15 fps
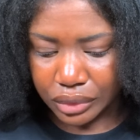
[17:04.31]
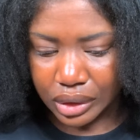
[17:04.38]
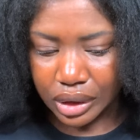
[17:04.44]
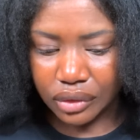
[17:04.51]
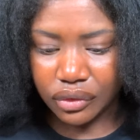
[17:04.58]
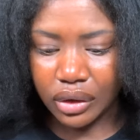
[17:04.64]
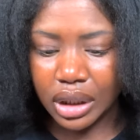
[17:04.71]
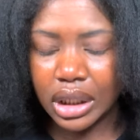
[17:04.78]

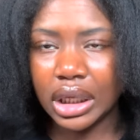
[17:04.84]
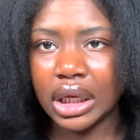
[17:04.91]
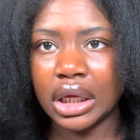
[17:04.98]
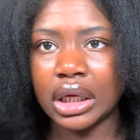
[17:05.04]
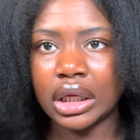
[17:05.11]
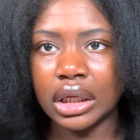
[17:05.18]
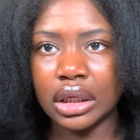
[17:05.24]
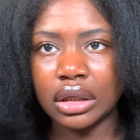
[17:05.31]
it's like
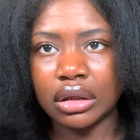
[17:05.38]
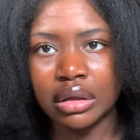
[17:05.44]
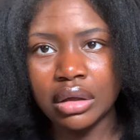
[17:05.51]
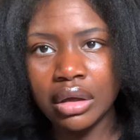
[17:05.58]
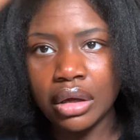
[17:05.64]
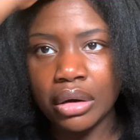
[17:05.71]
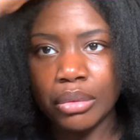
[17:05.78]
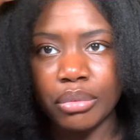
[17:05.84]
a
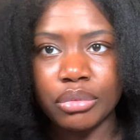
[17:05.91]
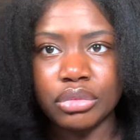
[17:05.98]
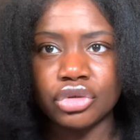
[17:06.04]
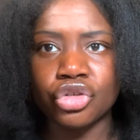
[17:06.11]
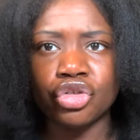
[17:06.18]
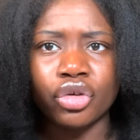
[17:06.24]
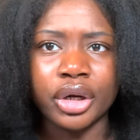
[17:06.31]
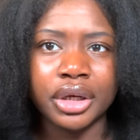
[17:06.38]

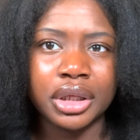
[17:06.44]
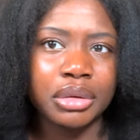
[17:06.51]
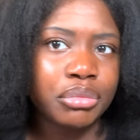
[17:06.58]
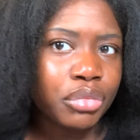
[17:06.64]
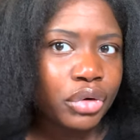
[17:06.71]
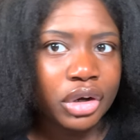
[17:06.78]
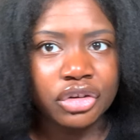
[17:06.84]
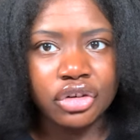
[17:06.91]
straightening
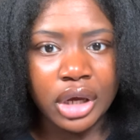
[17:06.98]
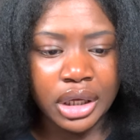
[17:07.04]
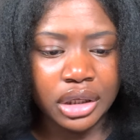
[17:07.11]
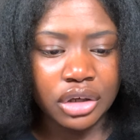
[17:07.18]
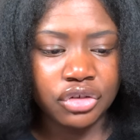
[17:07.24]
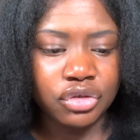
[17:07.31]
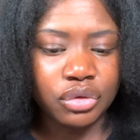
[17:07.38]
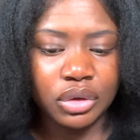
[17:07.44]
brush, I
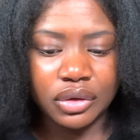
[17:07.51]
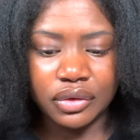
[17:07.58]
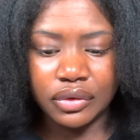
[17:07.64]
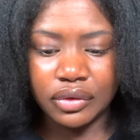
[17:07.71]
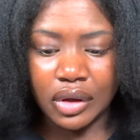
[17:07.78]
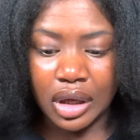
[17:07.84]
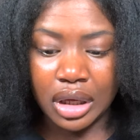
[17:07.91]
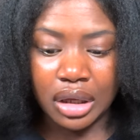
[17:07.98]
guess you could
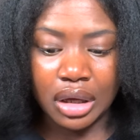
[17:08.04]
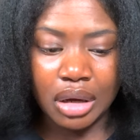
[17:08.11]
say.